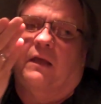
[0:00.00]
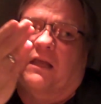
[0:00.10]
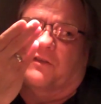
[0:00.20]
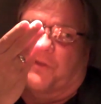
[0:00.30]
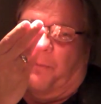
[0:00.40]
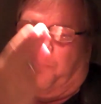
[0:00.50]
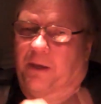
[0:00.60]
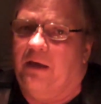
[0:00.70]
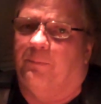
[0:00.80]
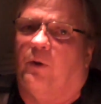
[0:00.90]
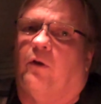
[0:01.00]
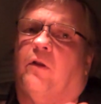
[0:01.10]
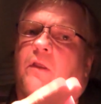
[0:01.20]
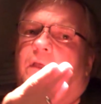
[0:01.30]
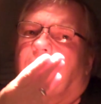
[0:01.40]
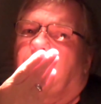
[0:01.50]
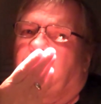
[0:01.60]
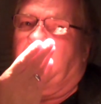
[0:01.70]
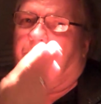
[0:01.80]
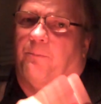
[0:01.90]
is the people
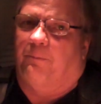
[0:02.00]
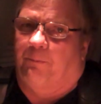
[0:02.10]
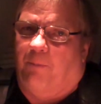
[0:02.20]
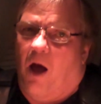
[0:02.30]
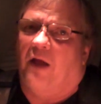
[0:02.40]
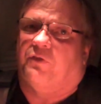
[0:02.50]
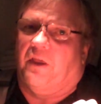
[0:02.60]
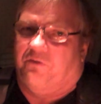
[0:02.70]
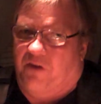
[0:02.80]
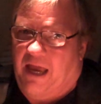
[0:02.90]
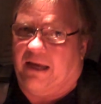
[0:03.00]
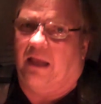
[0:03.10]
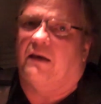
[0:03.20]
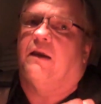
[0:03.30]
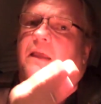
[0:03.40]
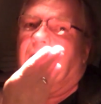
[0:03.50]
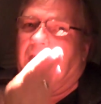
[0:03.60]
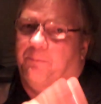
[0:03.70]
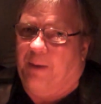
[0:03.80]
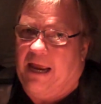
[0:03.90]
that bought the ticket
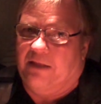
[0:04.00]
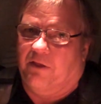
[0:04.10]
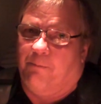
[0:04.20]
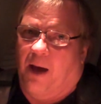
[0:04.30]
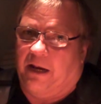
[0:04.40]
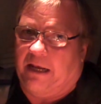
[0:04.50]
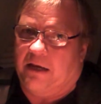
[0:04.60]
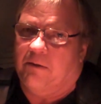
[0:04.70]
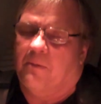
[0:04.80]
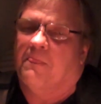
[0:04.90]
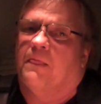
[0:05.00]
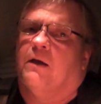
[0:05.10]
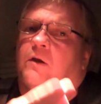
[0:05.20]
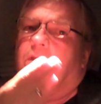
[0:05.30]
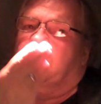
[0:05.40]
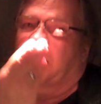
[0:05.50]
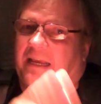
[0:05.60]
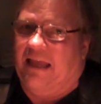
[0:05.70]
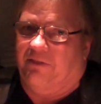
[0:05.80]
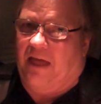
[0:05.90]
and paid the money to
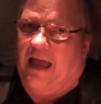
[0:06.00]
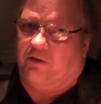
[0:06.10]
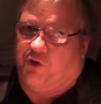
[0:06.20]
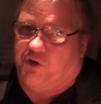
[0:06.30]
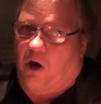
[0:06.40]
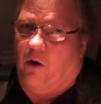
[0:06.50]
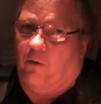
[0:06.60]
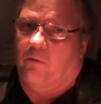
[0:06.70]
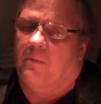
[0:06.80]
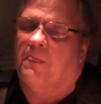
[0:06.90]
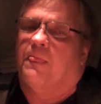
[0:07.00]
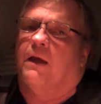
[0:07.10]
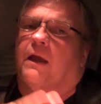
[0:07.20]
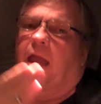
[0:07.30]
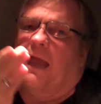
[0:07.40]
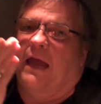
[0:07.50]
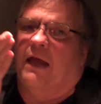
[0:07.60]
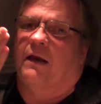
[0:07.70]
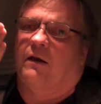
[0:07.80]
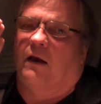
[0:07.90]
get that show.
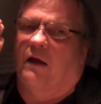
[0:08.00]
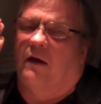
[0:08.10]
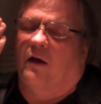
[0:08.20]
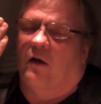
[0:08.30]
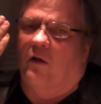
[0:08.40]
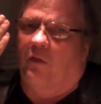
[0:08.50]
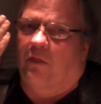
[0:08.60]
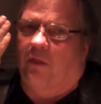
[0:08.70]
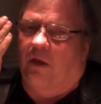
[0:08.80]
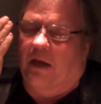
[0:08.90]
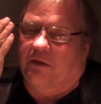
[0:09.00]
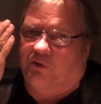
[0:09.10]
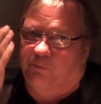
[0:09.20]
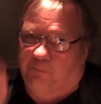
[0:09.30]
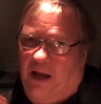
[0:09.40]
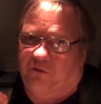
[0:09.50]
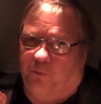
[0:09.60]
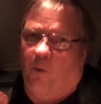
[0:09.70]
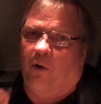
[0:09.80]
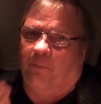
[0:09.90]
And it's much
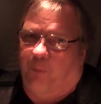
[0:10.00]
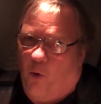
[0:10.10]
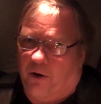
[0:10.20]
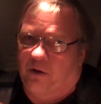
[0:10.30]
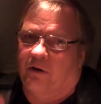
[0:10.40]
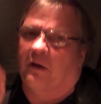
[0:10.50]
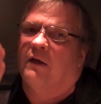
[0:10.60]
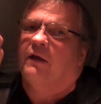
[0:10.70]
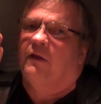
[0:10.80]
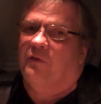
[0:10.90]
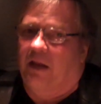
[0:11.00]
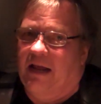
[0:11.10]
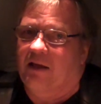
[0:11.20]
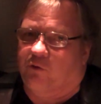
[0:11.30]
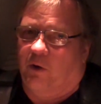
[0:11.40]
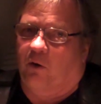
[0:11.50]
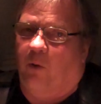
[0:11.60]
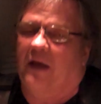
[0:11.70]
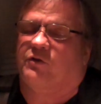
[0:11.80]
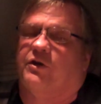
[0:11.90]
more important than answering
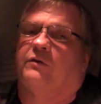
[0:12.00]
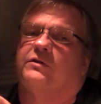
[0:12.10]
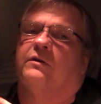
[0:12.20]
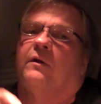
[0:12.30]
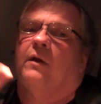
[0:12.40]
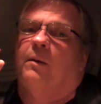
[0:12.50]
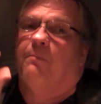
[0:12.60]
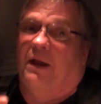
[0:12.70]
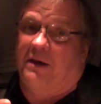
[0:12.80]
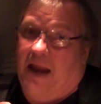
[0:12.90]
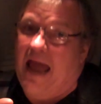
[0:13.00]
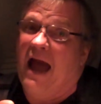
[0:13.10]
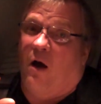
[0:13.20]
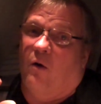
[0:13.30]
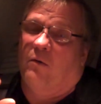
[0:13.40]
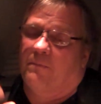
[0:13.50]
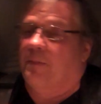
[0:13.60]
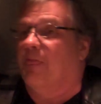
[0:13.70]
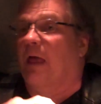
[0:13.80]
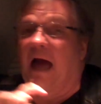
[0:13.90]
questions. But now,
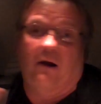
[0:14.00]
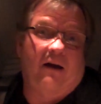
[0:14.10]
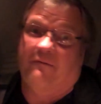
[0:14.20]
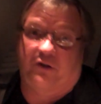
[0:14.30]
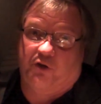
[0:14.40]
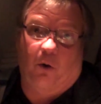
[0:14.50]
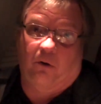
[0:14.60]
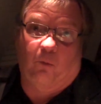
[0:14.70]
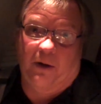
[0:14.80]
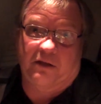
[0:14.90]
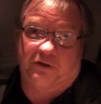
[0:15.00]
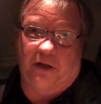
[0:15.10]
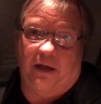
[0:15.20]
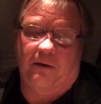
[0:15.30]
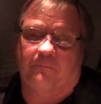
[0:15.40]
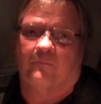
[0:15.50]
I don't have a show till Wednesday.